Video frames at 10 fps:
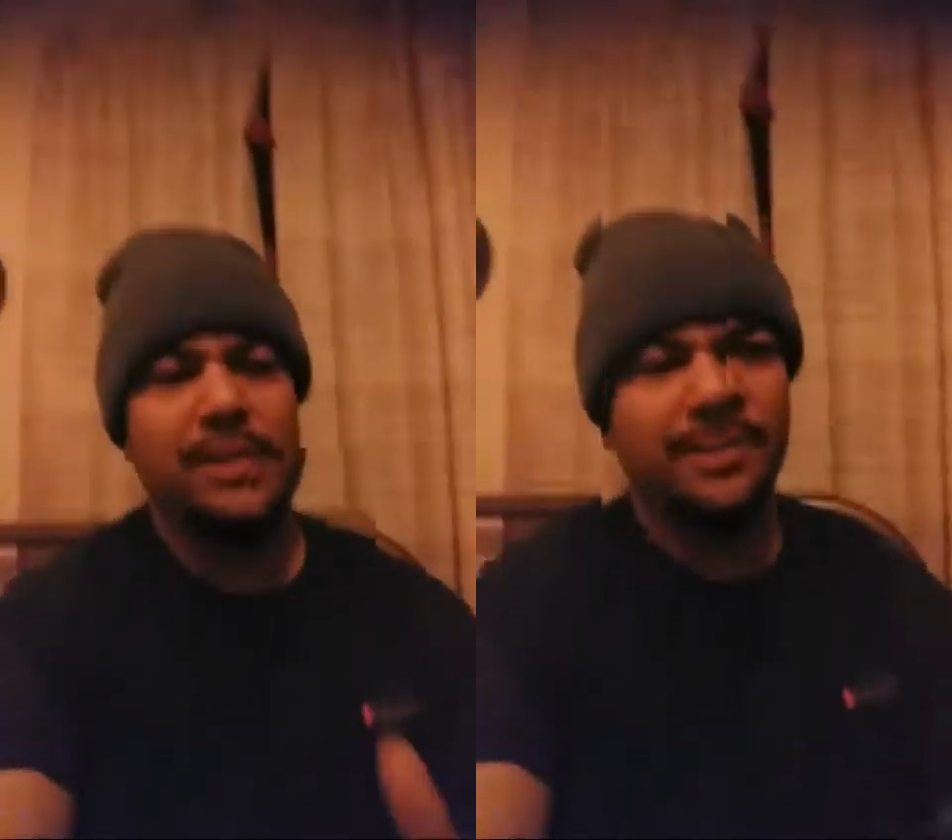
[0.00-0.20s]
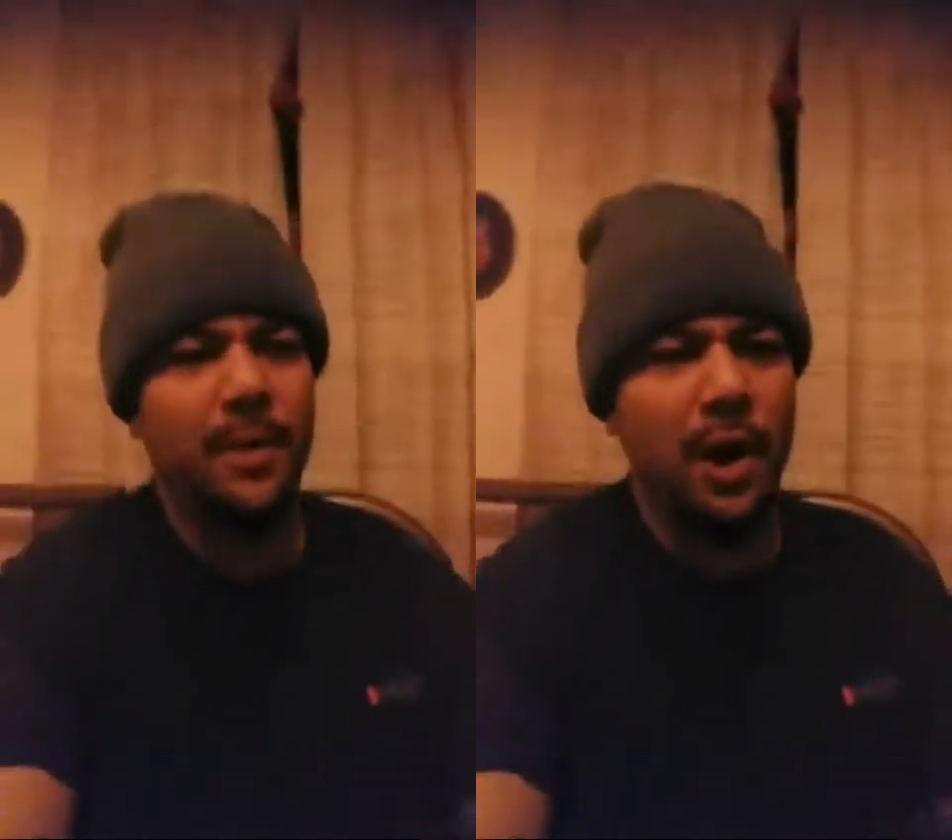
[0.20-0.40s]

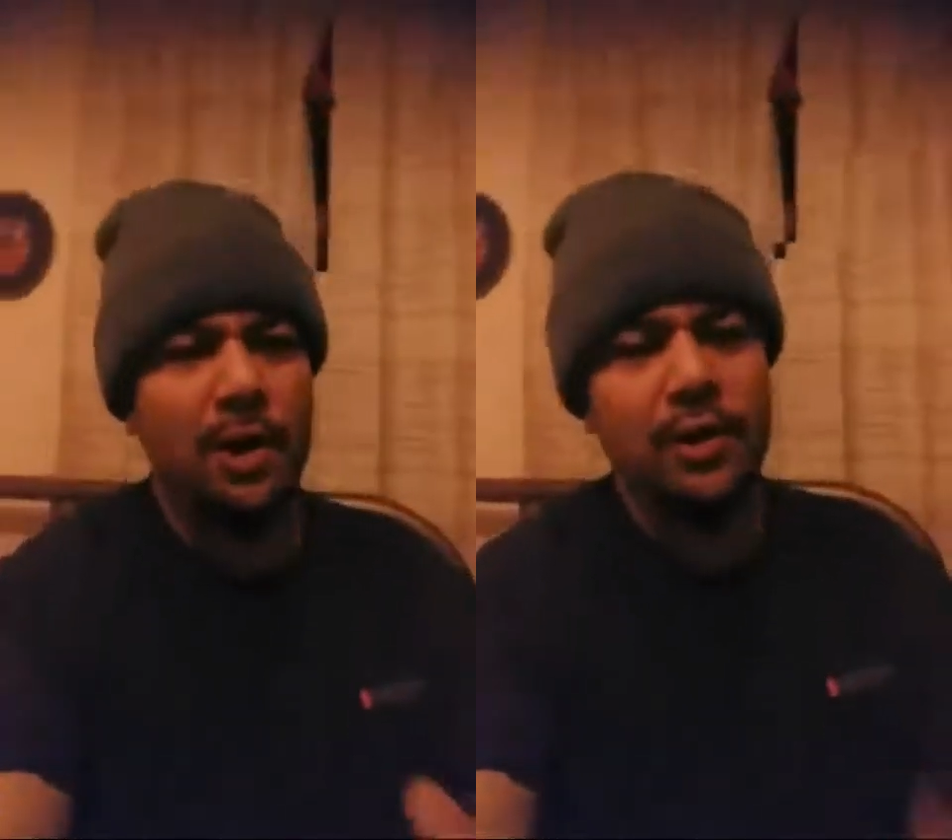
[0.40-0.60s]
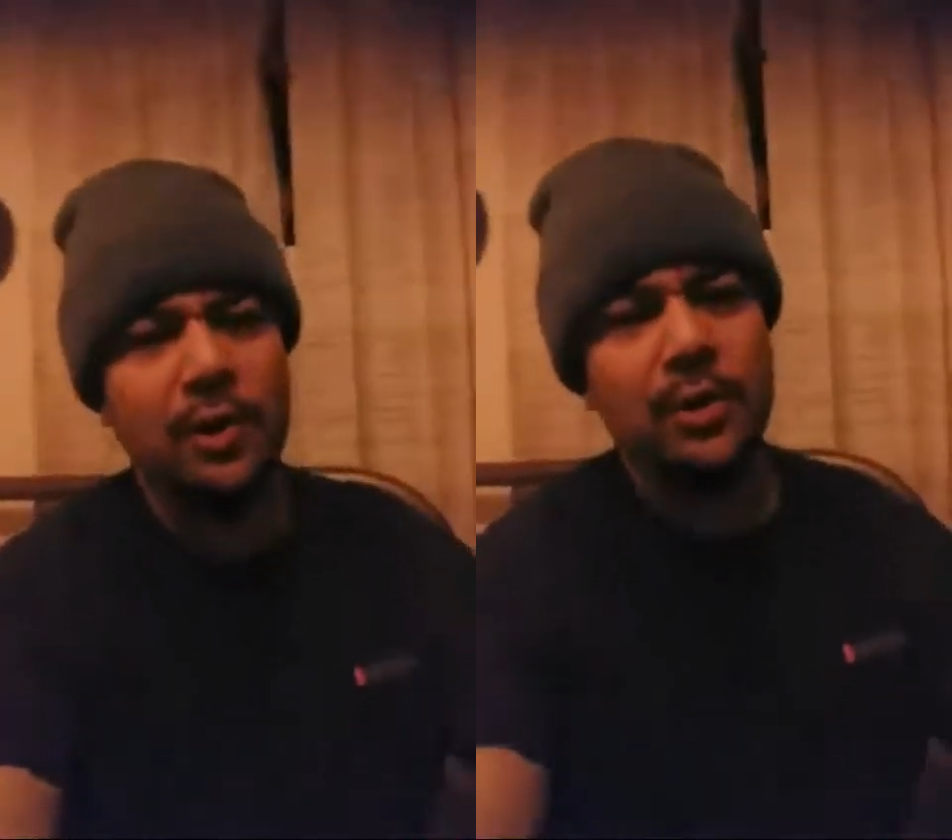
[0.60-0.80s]
all
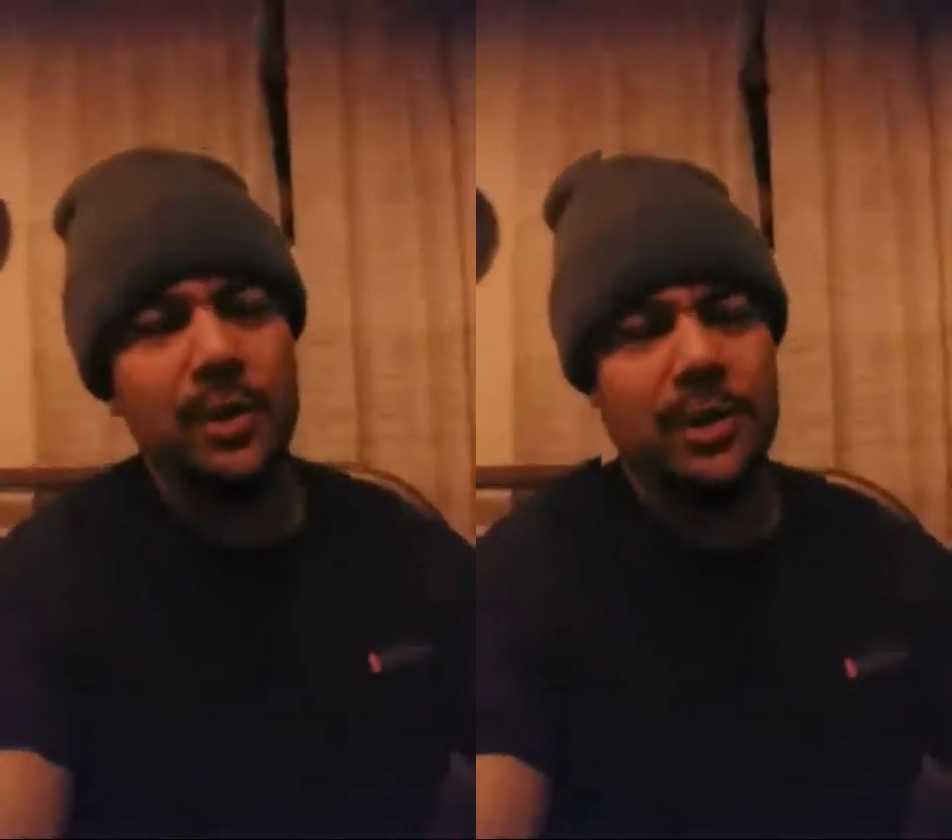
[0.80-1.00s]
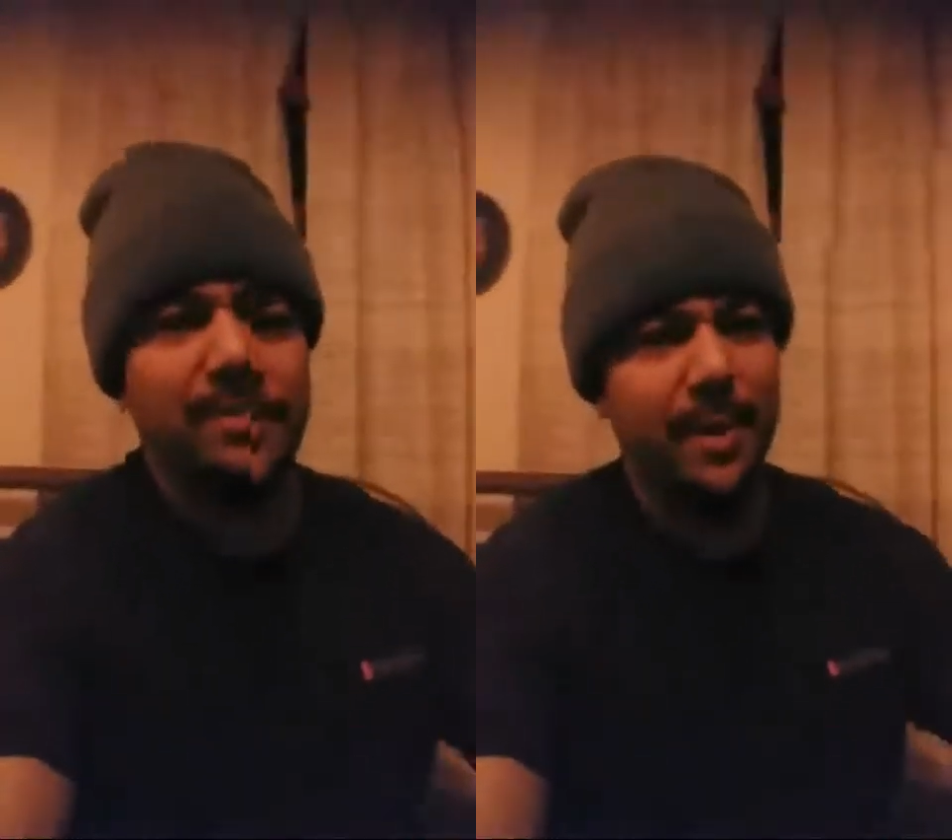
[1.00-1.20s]

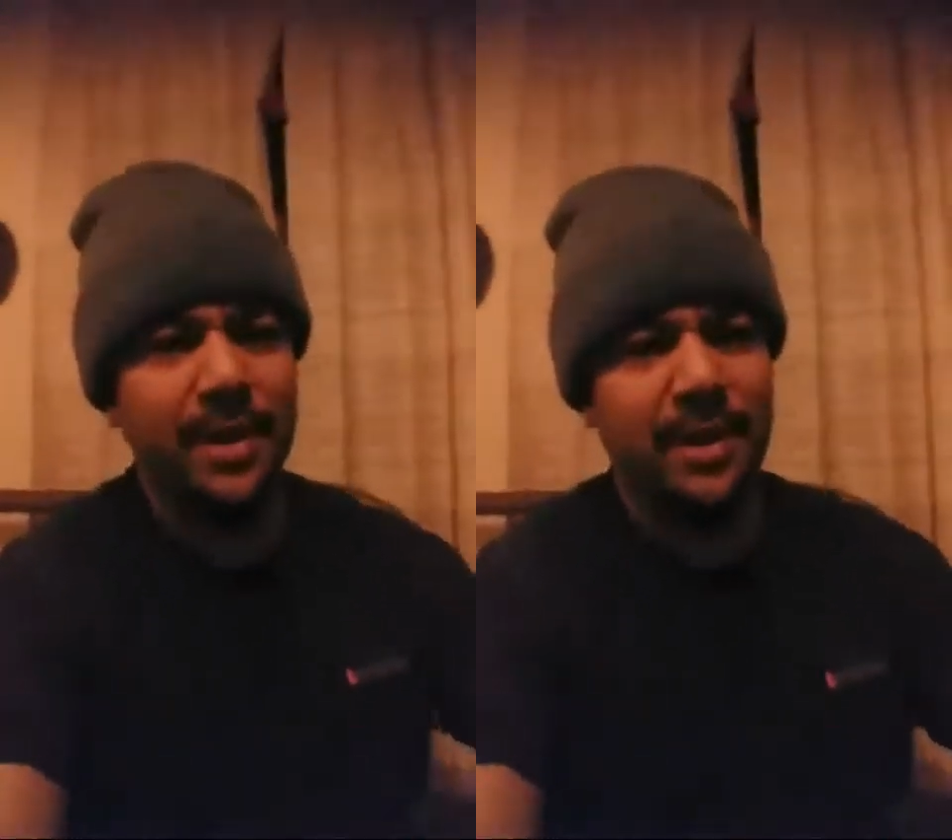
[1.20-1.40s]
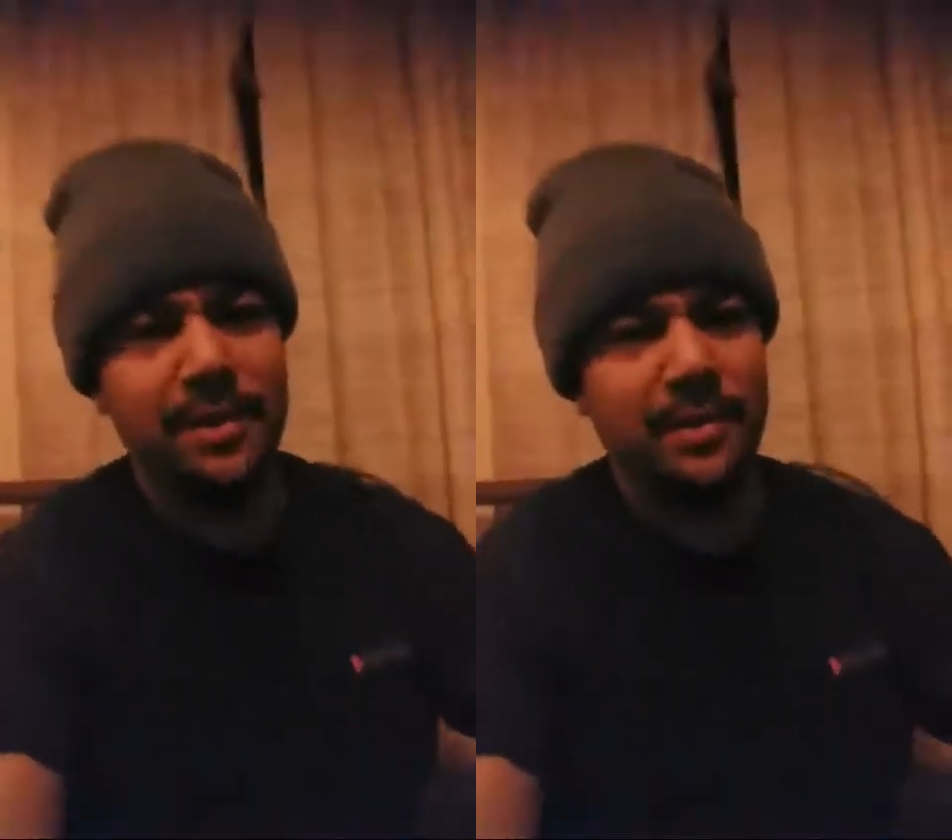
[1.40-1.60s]
socialism
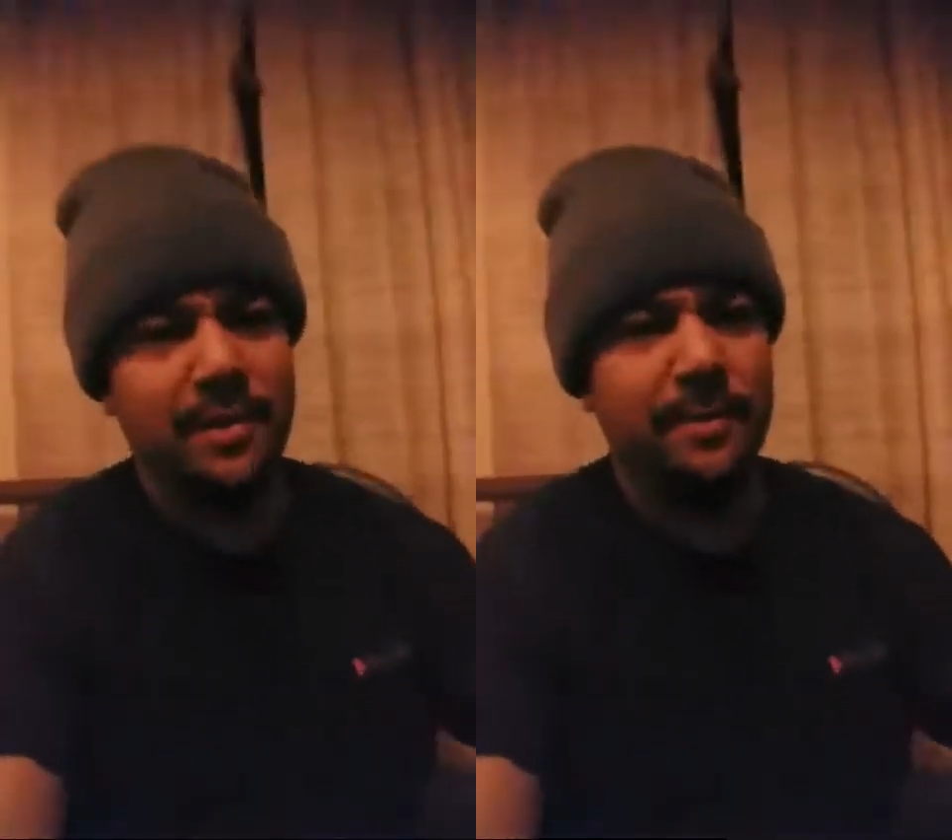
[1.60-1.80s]
is